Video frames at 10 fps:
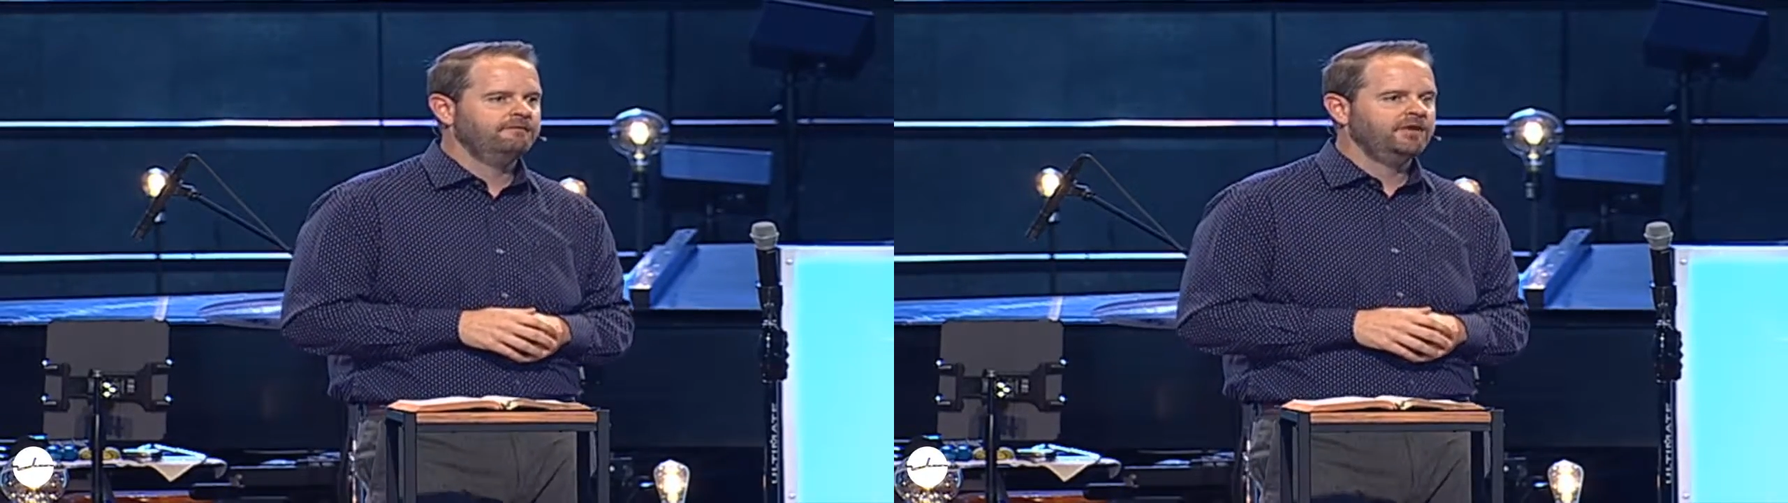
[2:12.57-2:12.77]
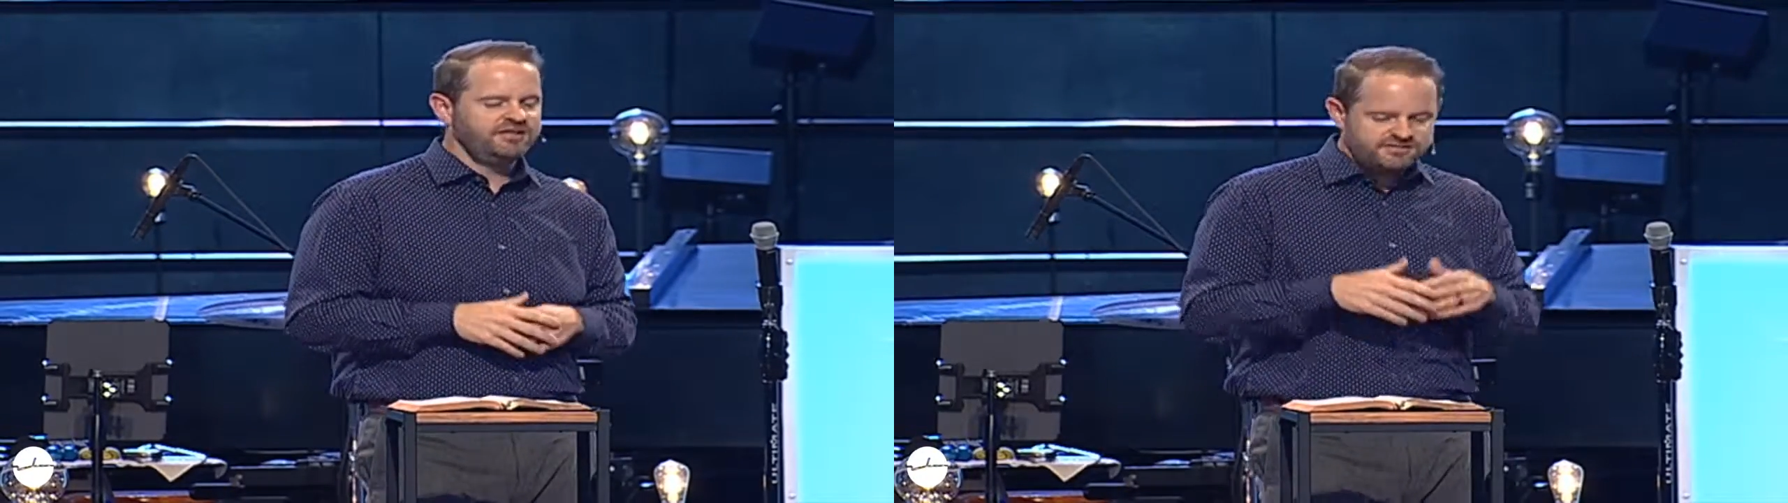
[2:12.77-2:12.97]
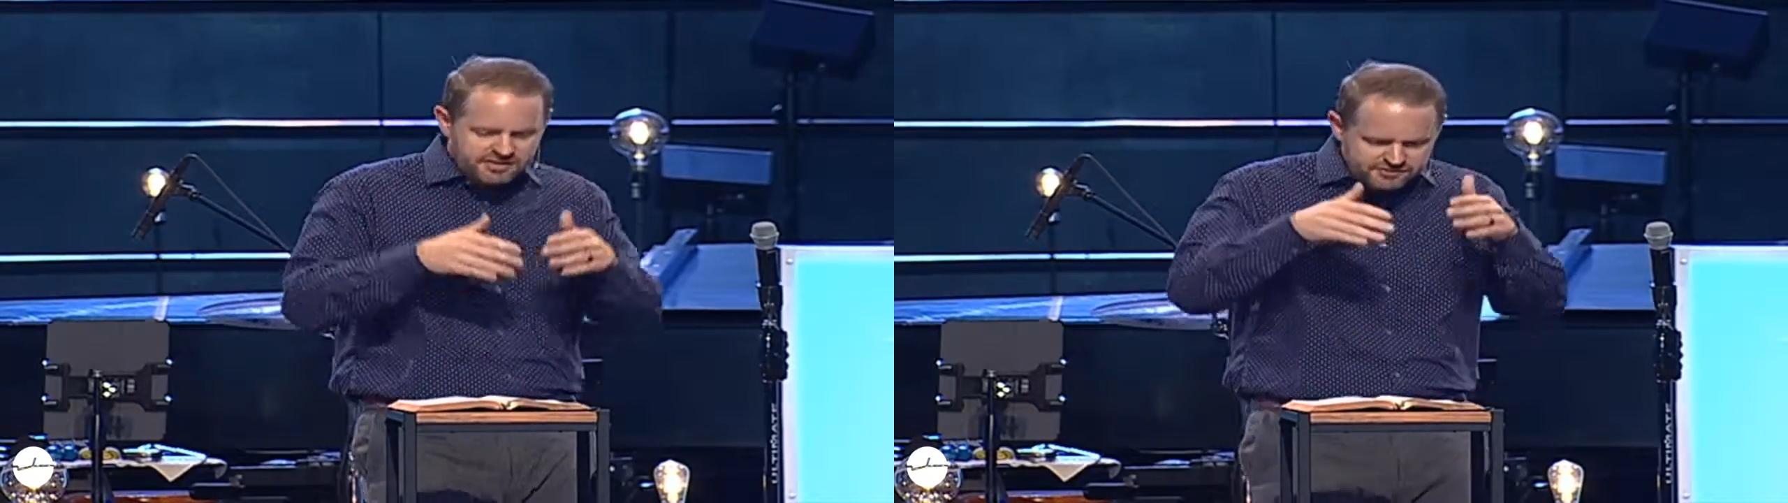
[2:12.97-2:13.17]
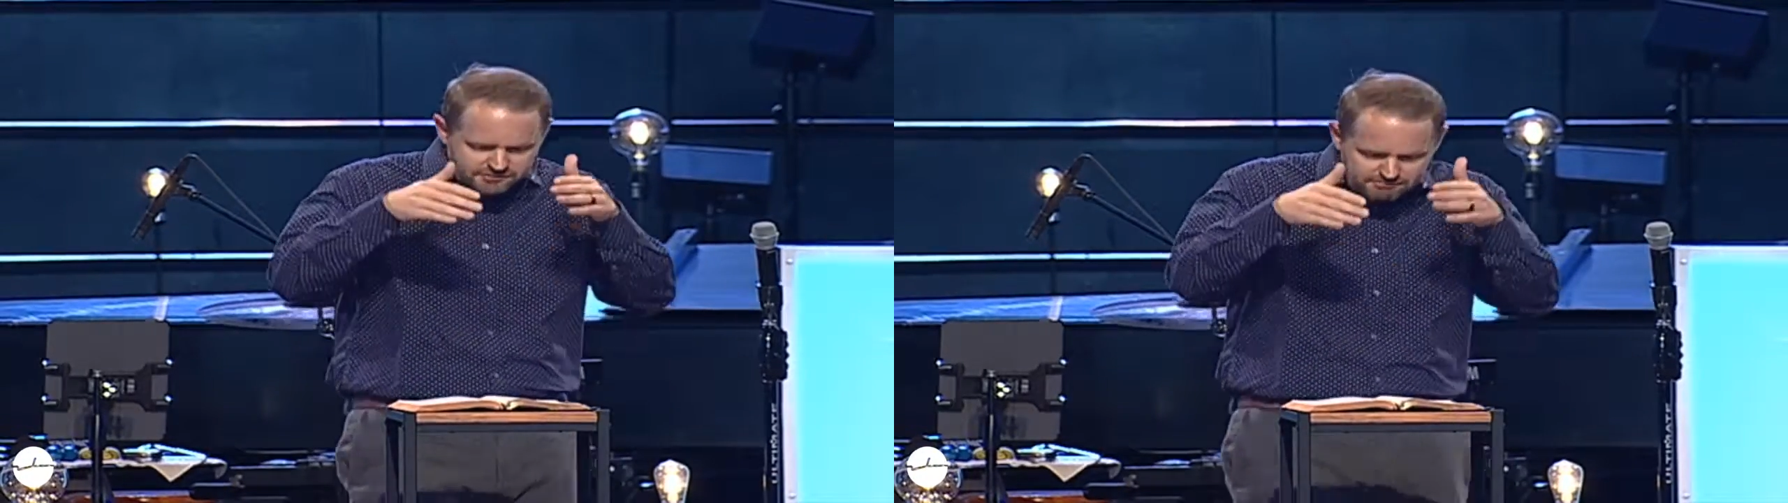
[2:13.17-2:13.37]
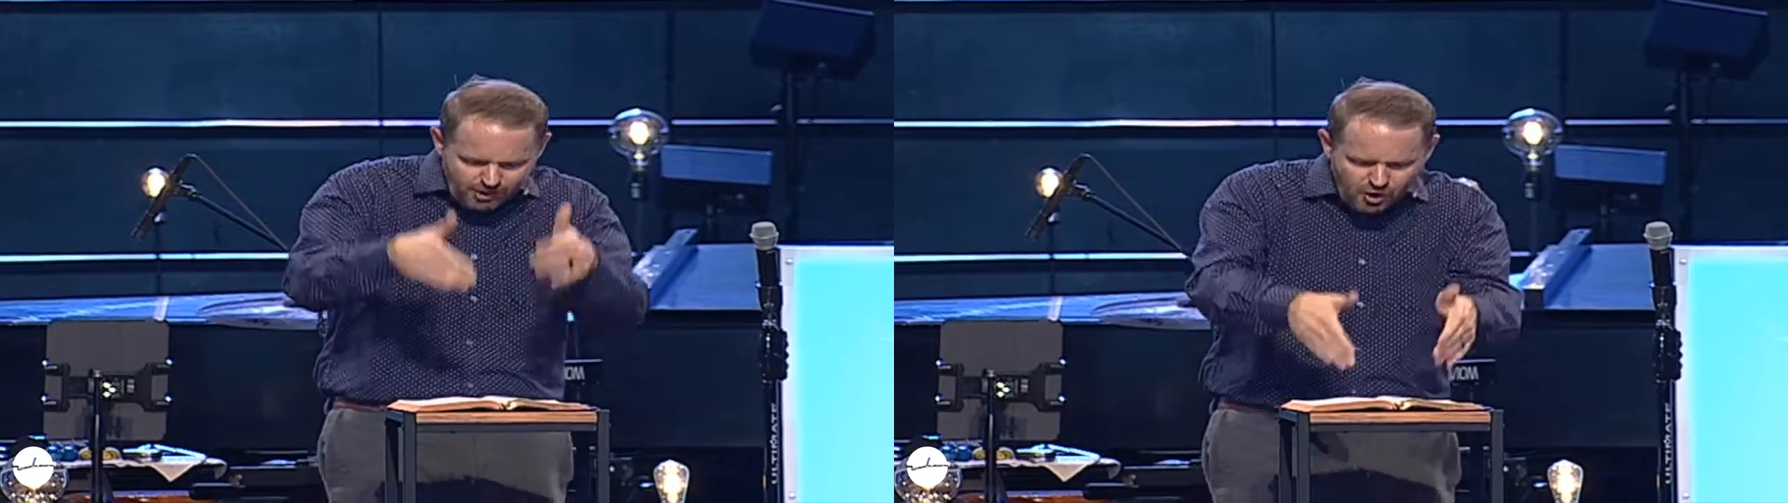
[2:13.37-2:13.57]
Is this a
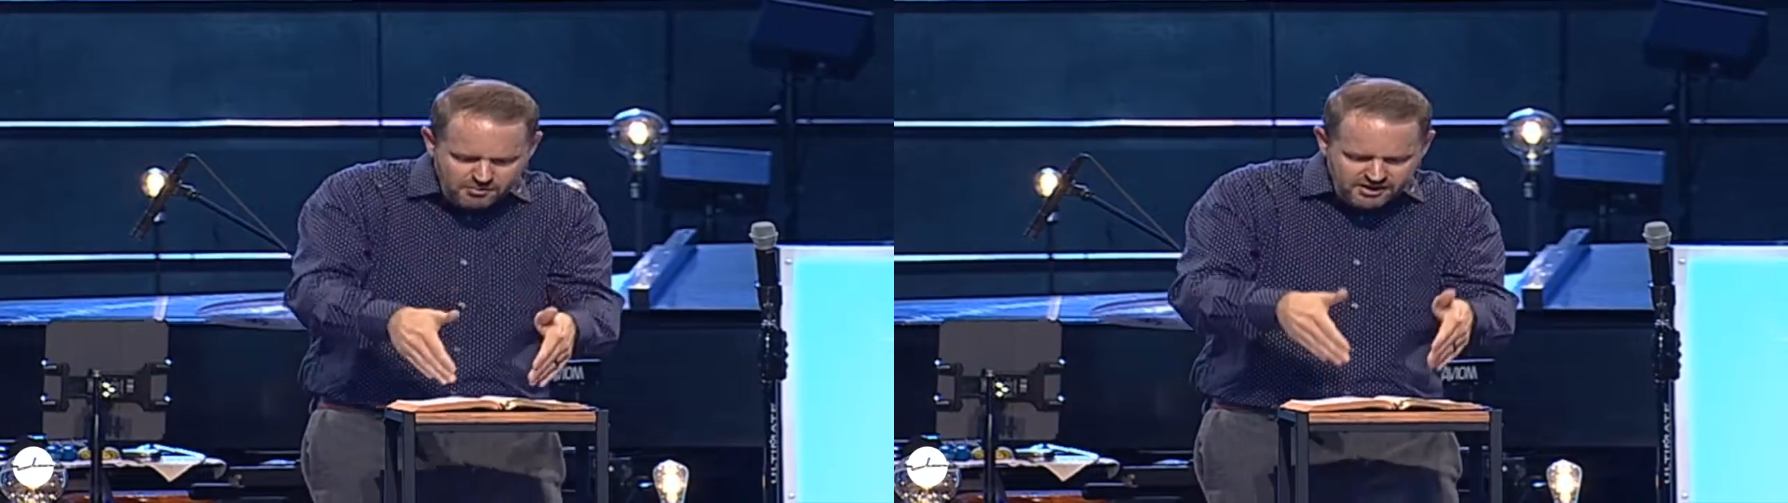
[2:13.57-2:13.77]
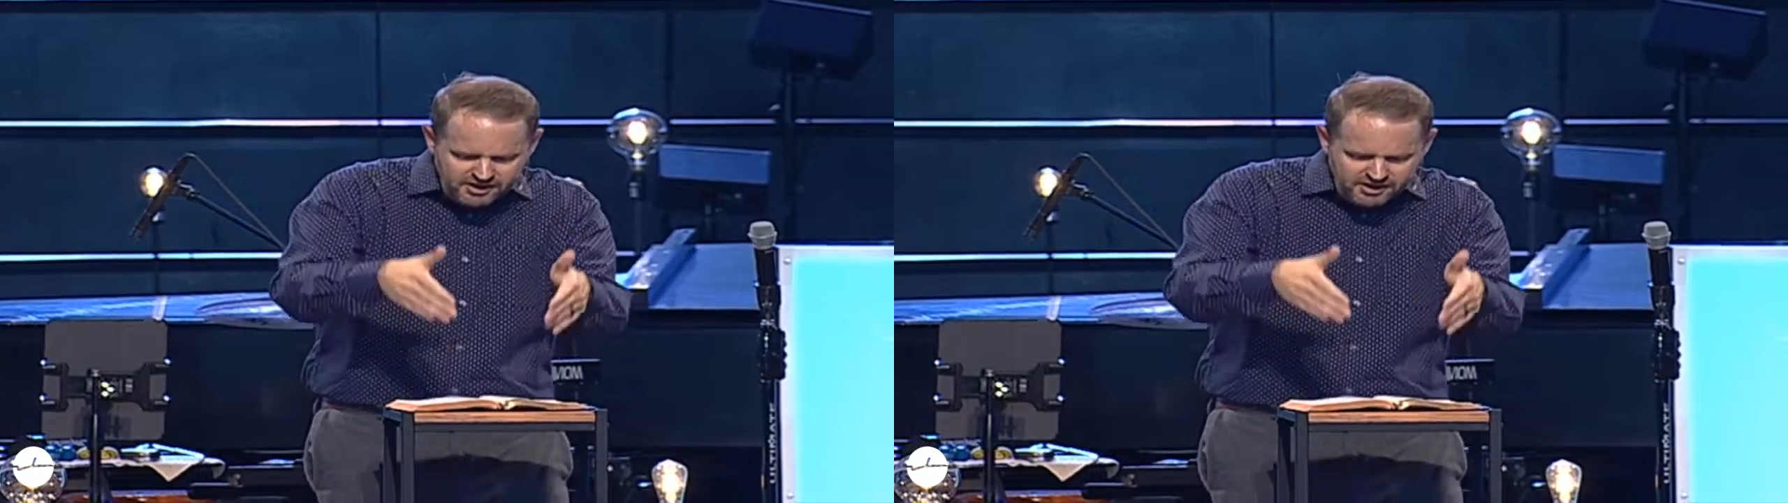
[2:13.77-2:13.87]
moment